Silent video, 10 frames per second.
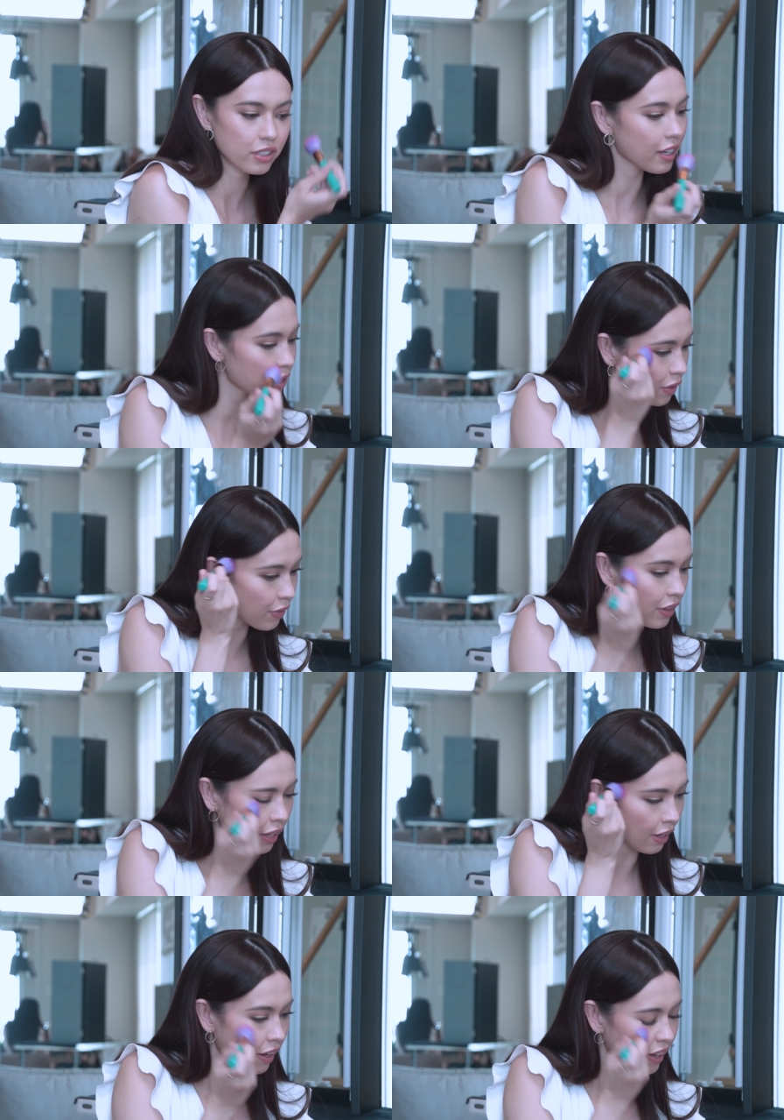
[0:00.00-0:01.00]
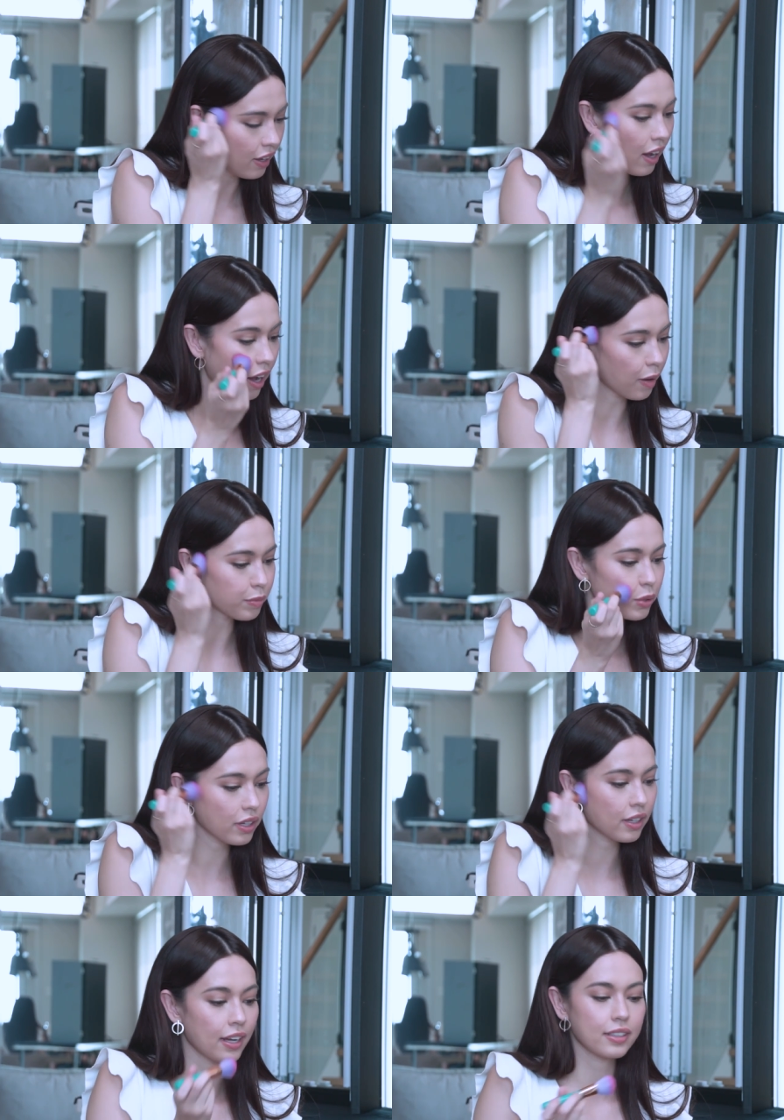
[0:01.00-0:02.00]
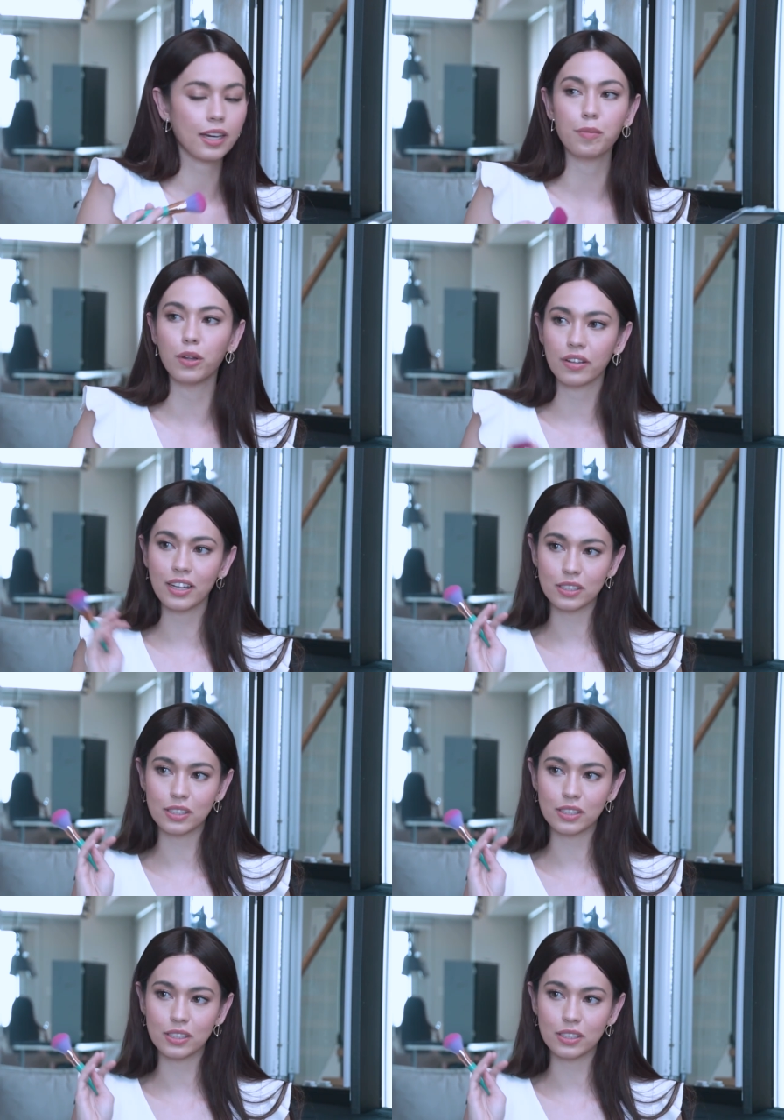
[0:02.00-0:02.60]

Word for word: change everything um, to that nighttime look,